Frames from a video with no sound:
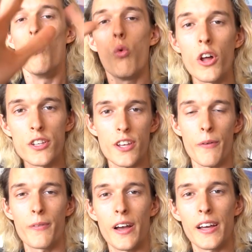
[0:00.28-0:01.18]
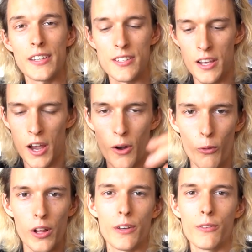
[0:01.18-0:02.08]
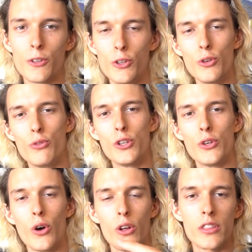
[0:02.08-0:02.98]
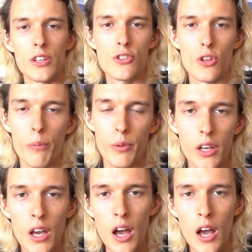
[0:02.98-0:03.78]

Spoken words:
What's up, guys? Welcome to the new video on this topic,